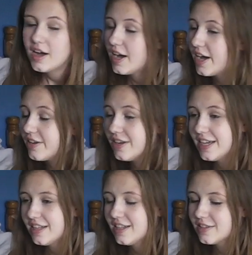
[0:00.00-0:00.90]
I am
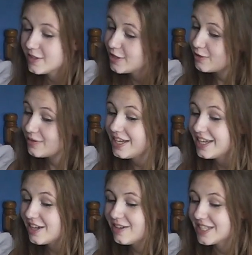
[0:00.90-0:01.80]
here, lonely,
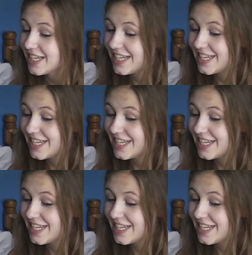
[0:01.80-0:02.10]
go to